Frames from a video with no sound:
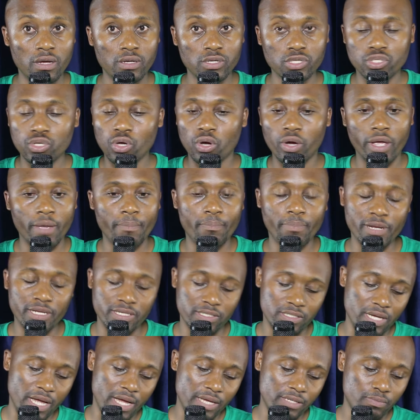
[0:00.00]
So okay,
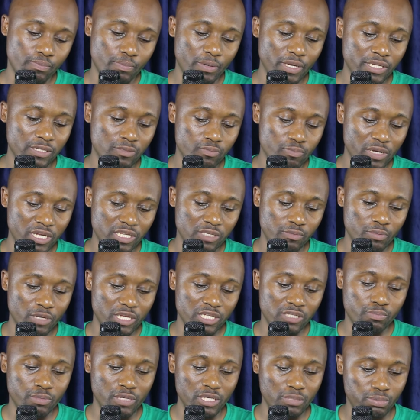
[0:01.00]
please guys, please,
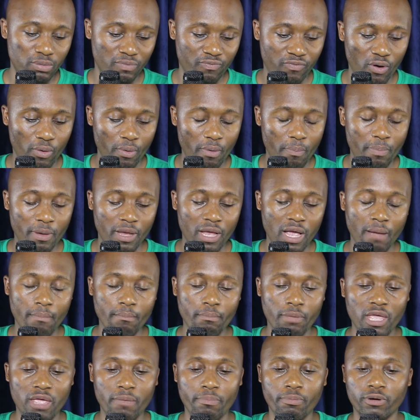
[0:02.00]
before we
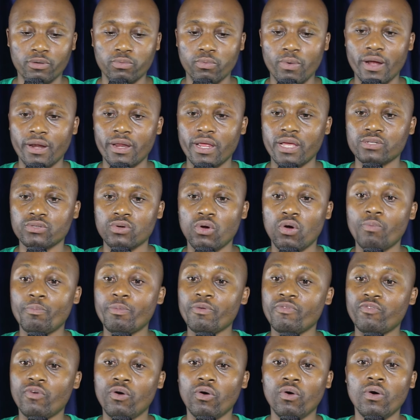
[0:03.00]
become keyboard warriors, or
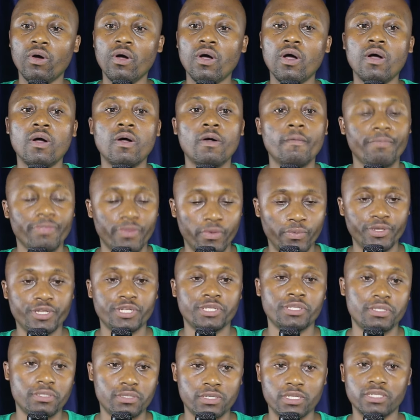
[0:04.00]
before we
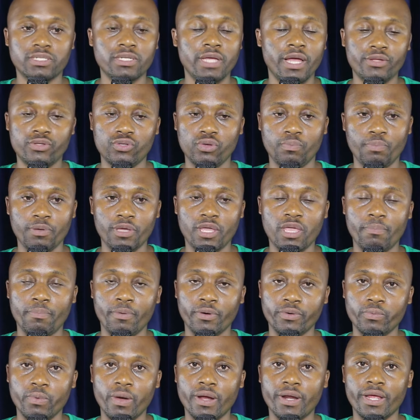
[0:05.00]
just decide to be
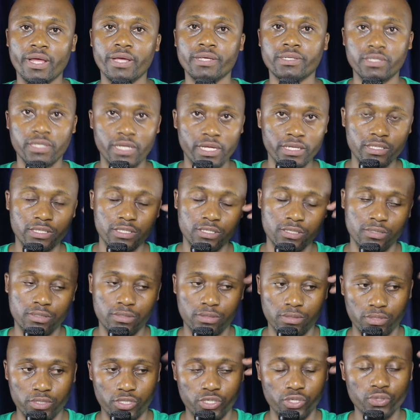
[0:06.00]
keyboard warriors,
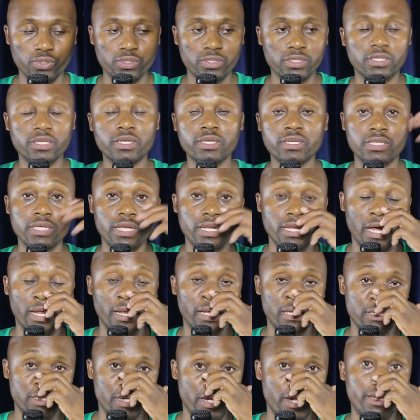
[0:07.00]
let's use this and
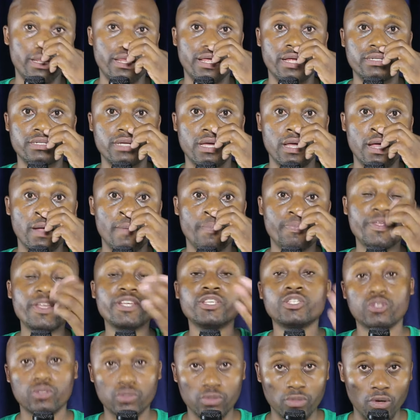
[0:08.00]
understand that
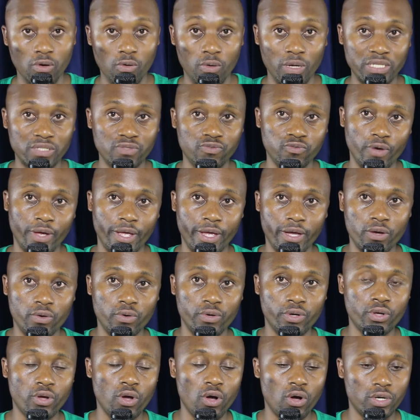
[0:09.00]
this was for a
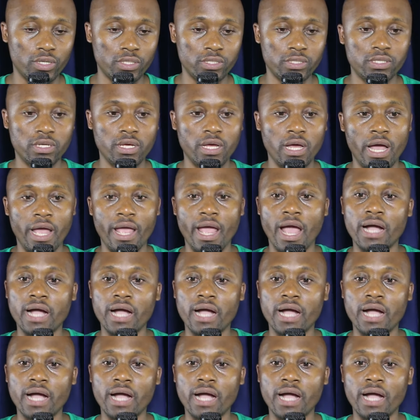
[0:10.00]
good cause. I